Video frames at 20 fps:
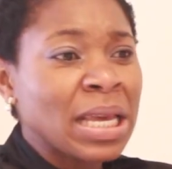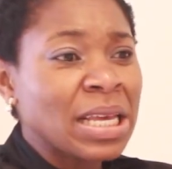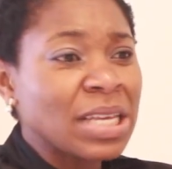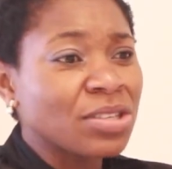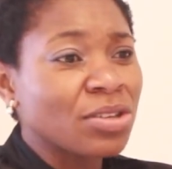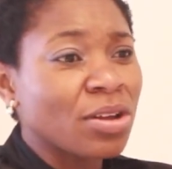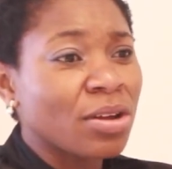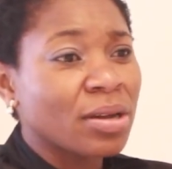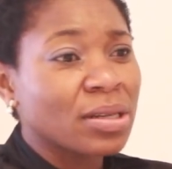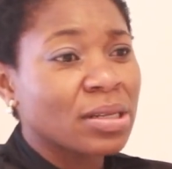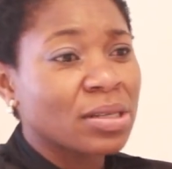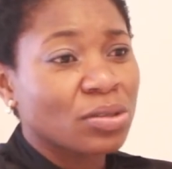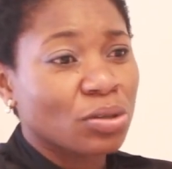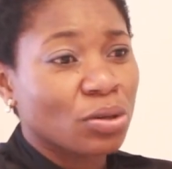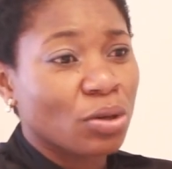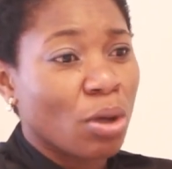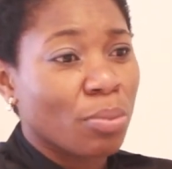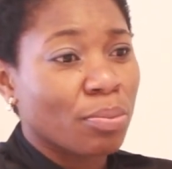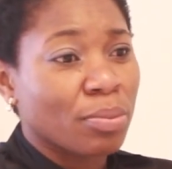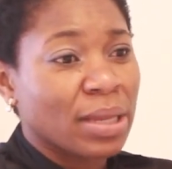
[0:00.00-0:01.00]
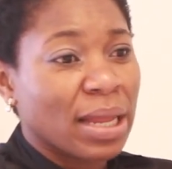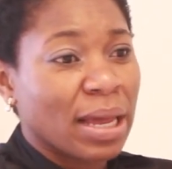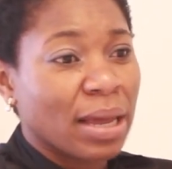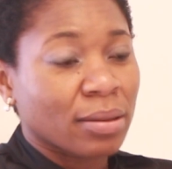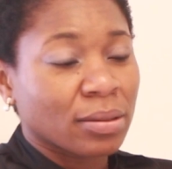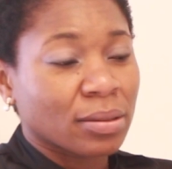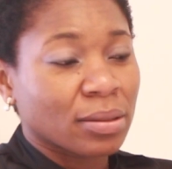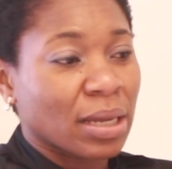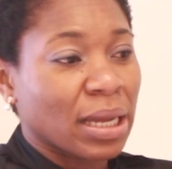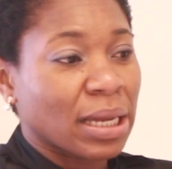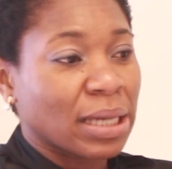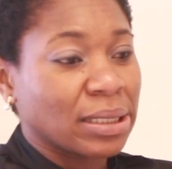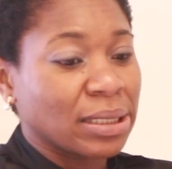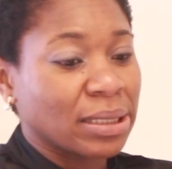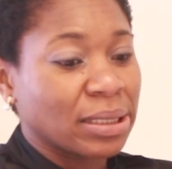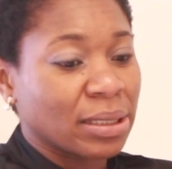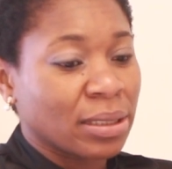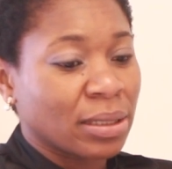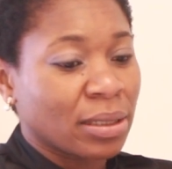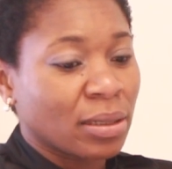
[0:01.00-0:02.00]
he's not ready to come down
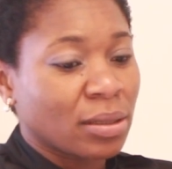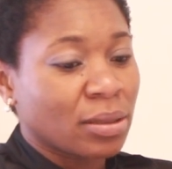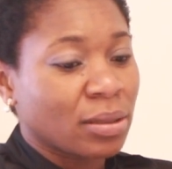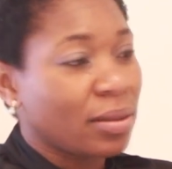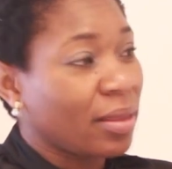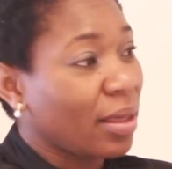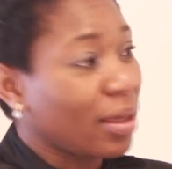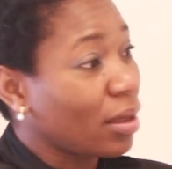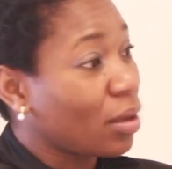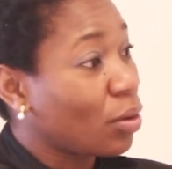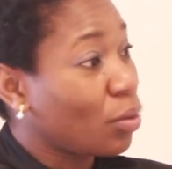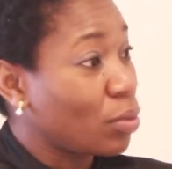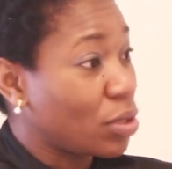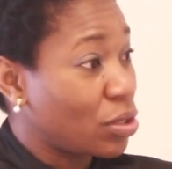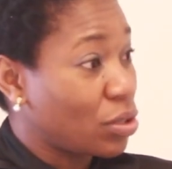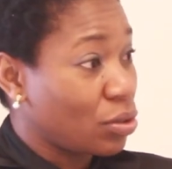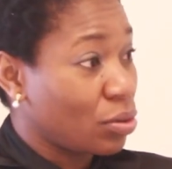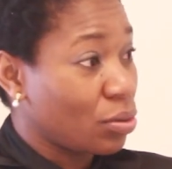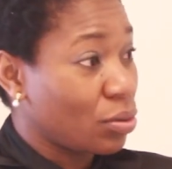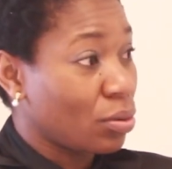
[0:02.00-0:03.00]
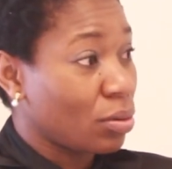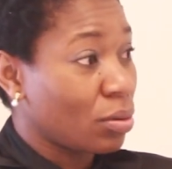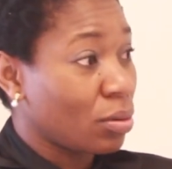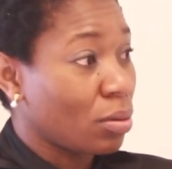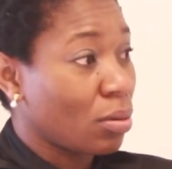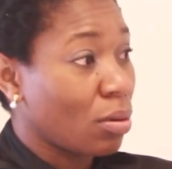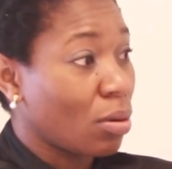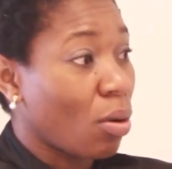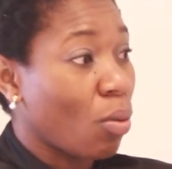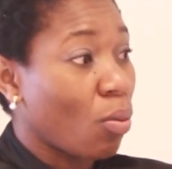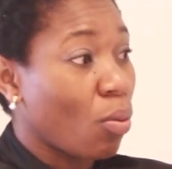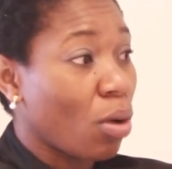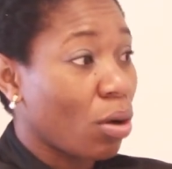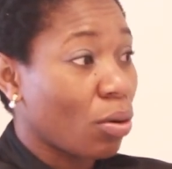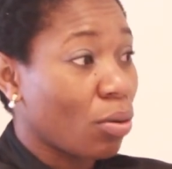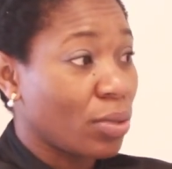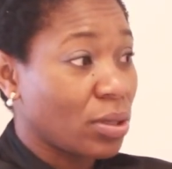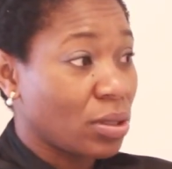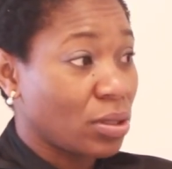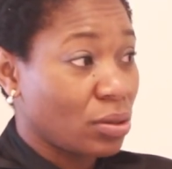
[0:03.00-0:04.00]
and think with you or
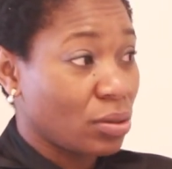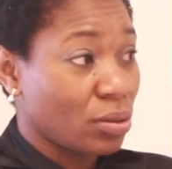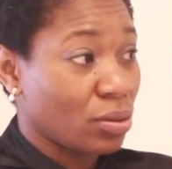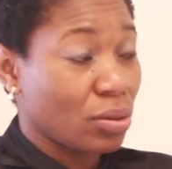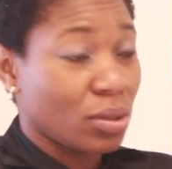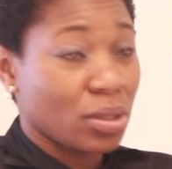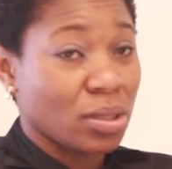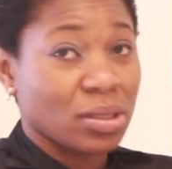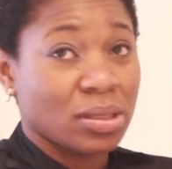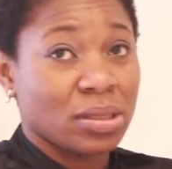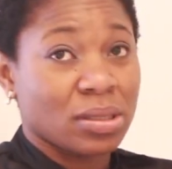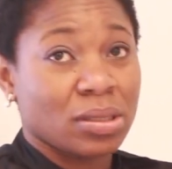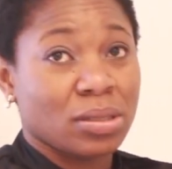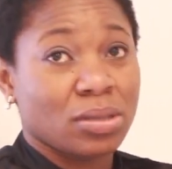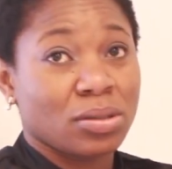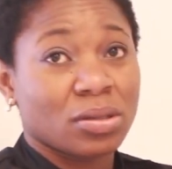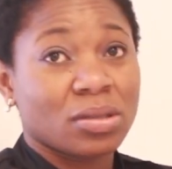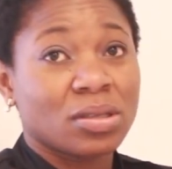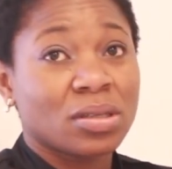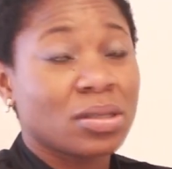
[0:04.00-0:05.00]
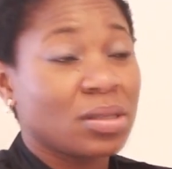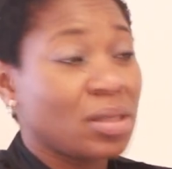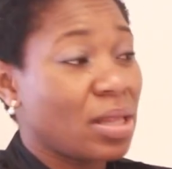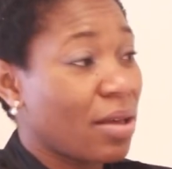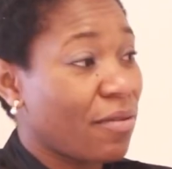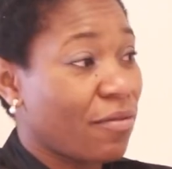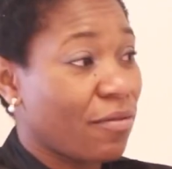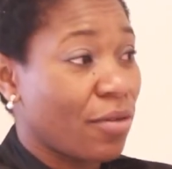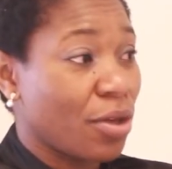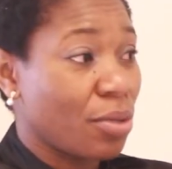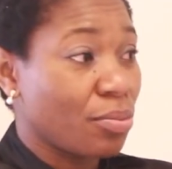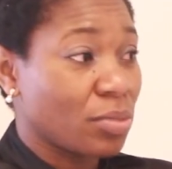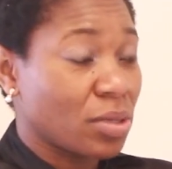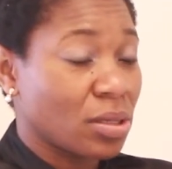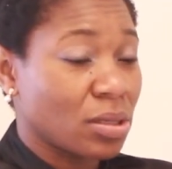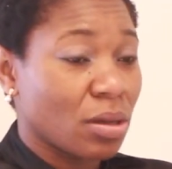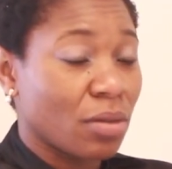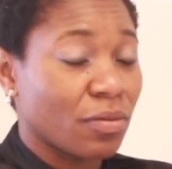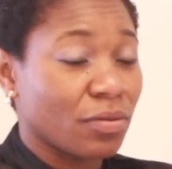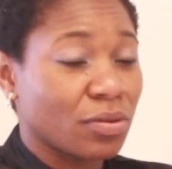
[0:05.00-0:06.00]
work with you. He's just there for
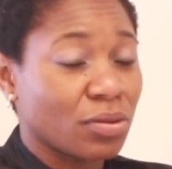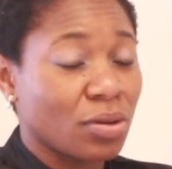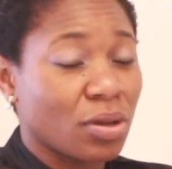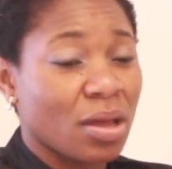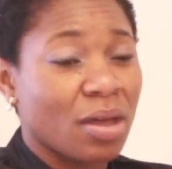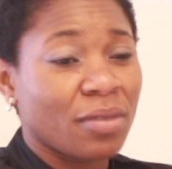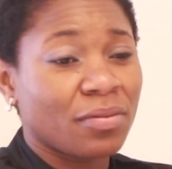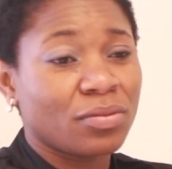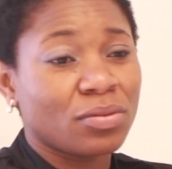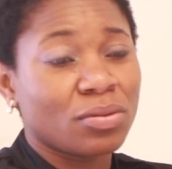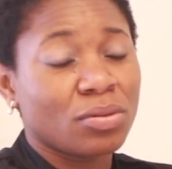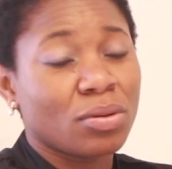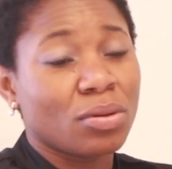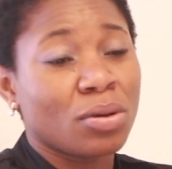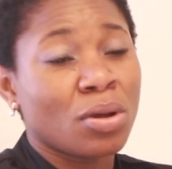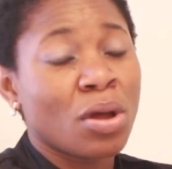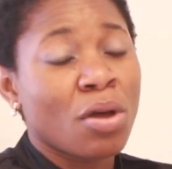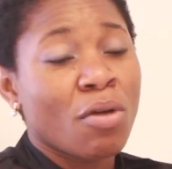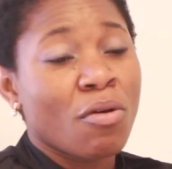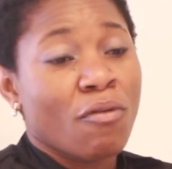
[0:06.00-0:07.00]
himself. So you have to go.